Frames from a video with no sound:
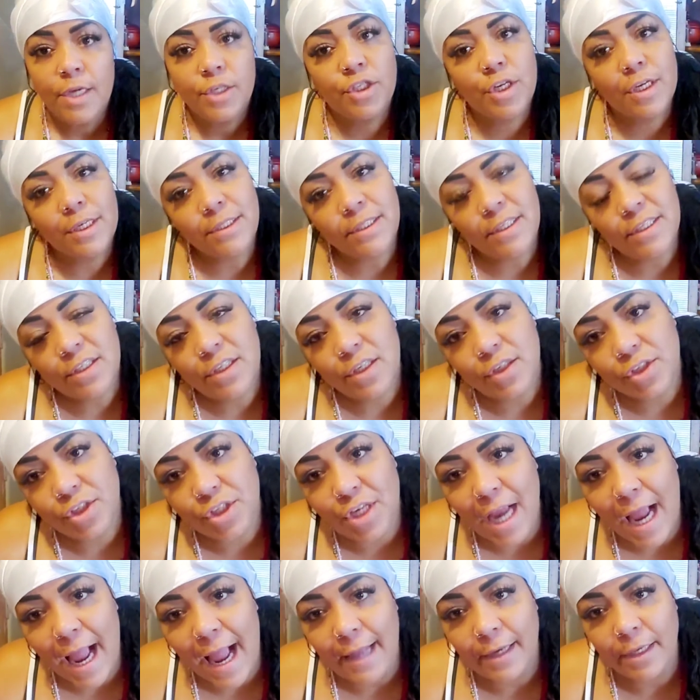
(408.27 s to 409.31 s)
Just as a
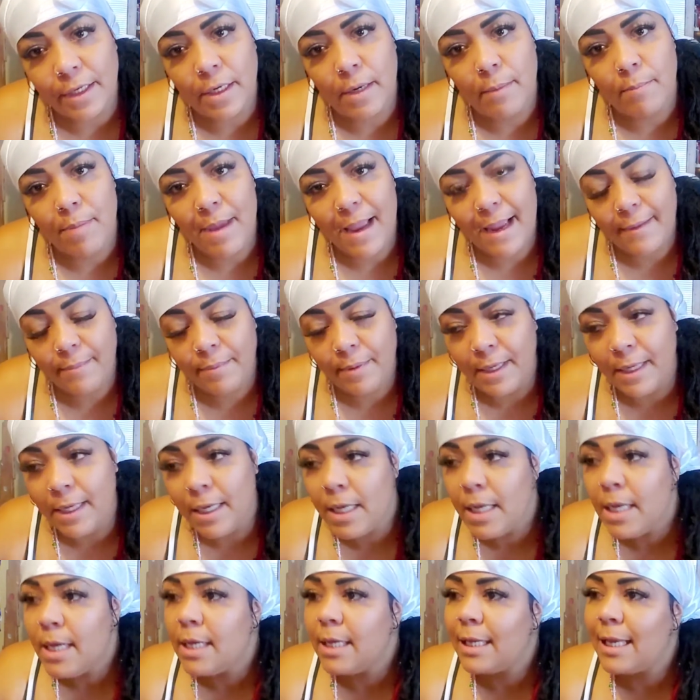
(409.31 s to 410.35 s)
child and a baby
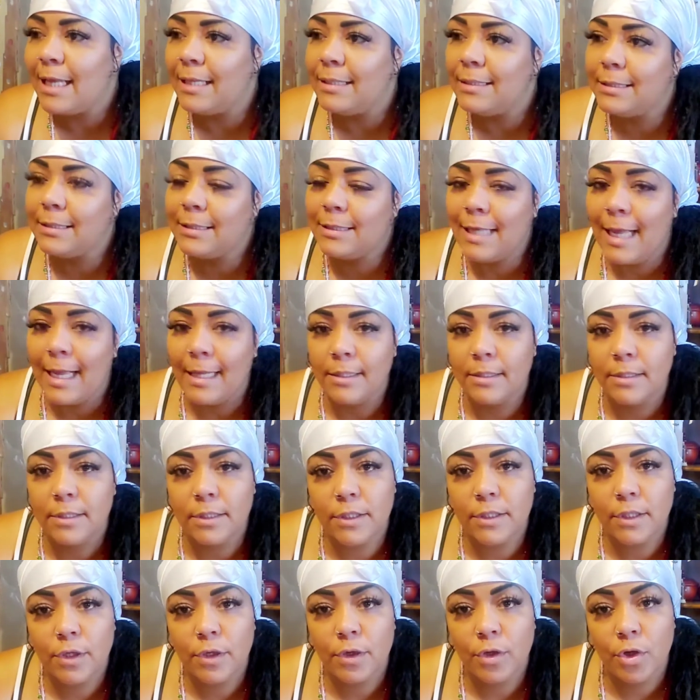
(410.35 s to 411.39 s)
can
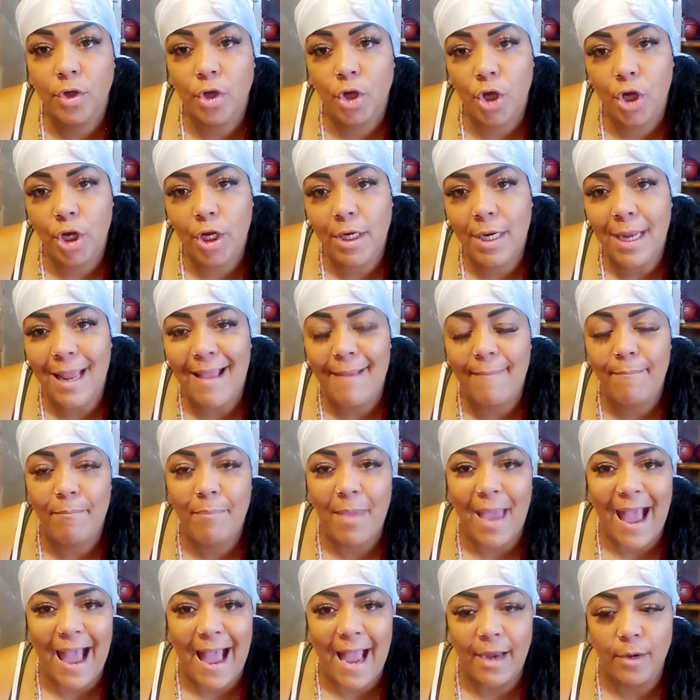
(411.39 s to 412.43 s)
sense good and
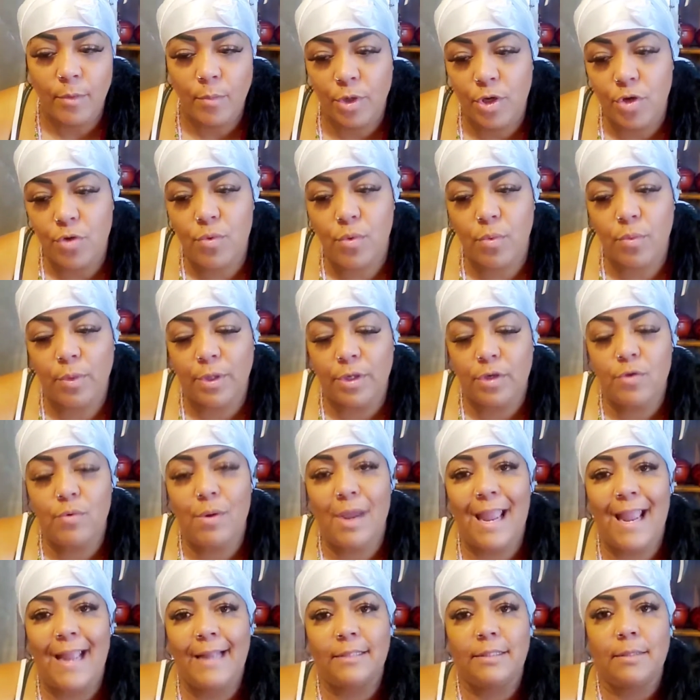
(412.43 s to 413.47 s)
bad, when you
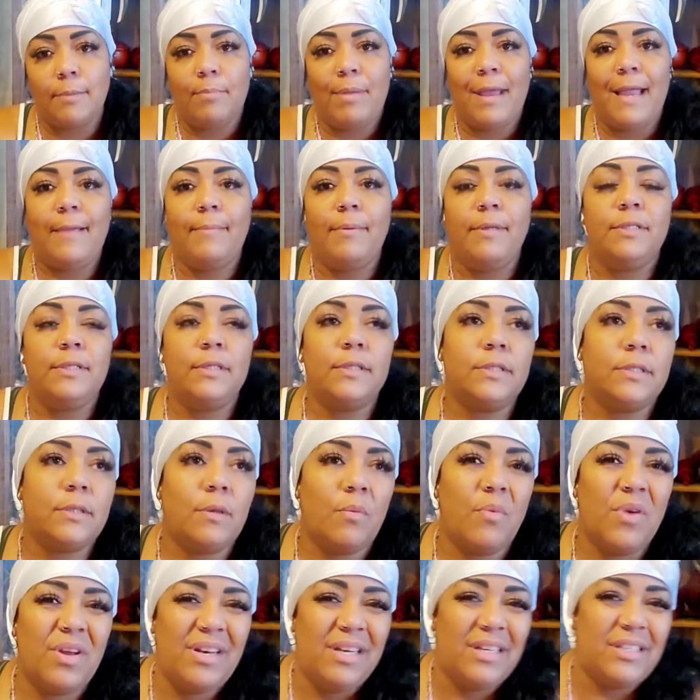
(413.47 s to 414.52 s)
hand a baby to
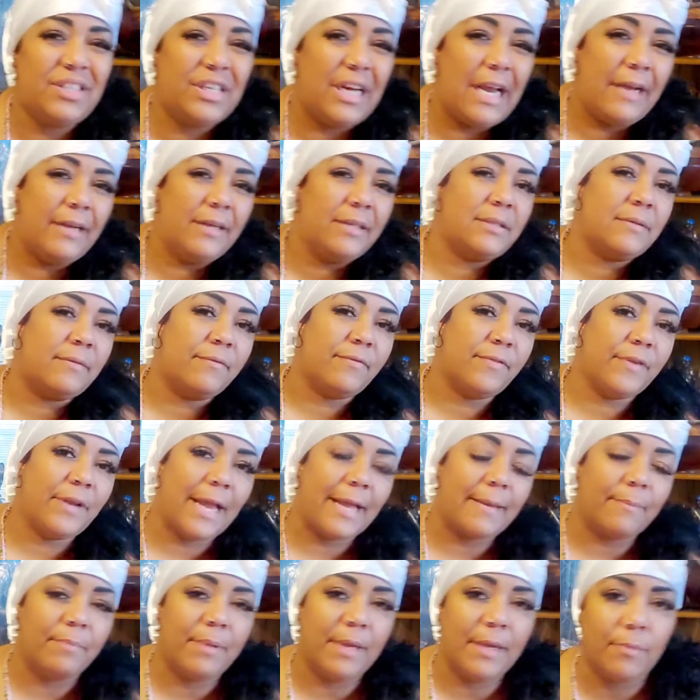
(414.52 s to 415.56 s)
someone, the child doesn't feel
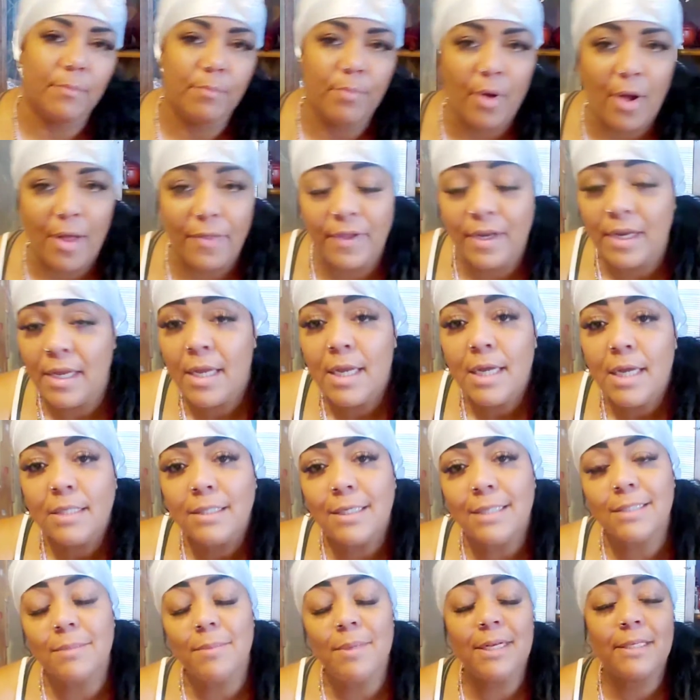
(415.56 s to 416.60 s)
like being bothered,
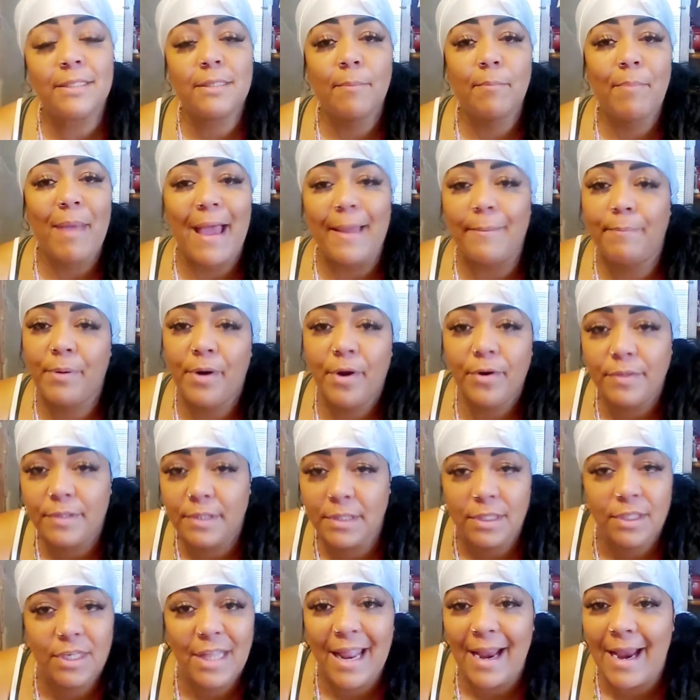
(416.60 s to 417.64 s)
doesn't mean it's a bad
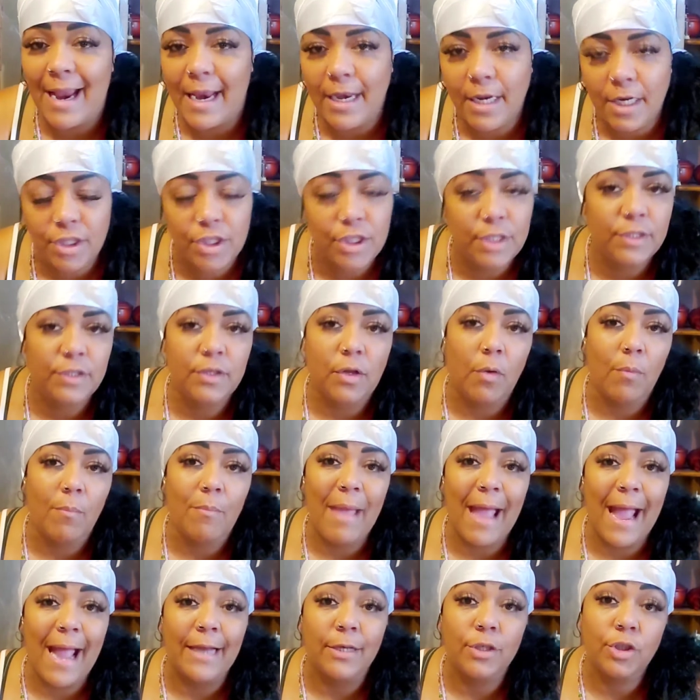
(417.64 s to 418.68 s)
person. Their energies don't
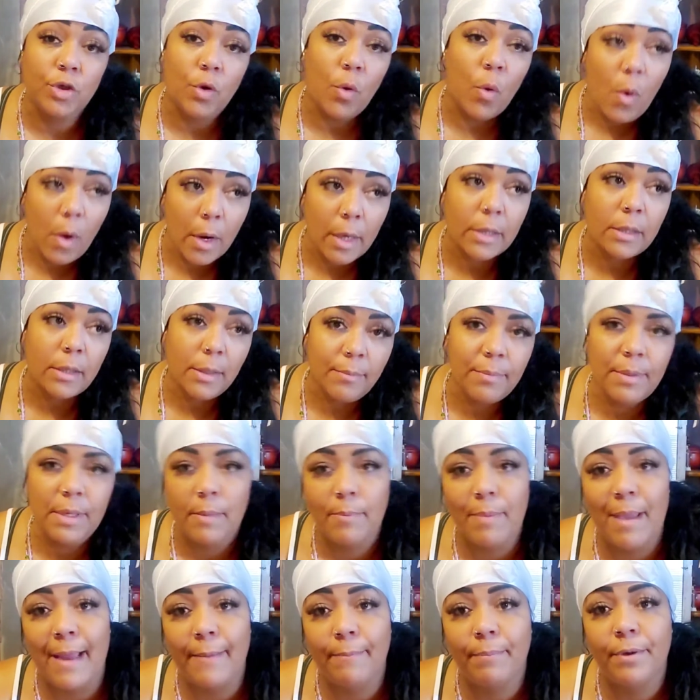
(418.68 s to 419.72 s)
match, or it could be a
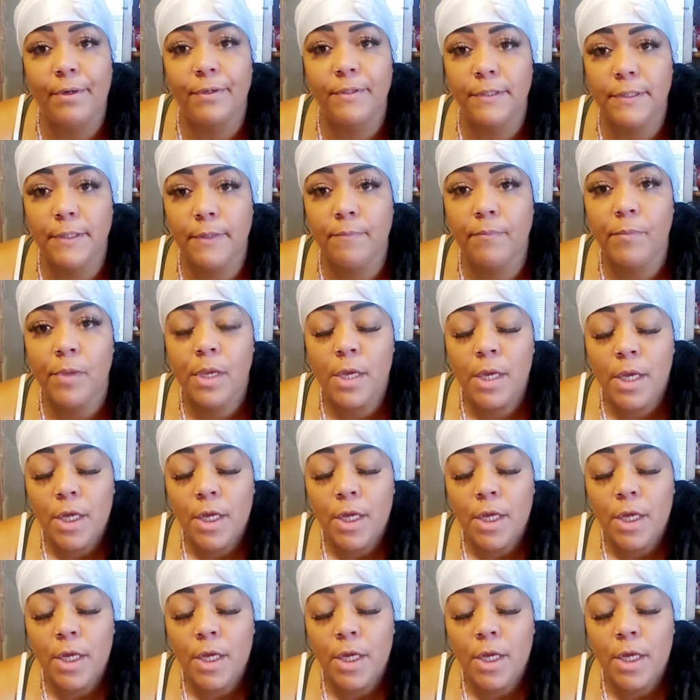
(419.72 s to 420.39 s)
bad person.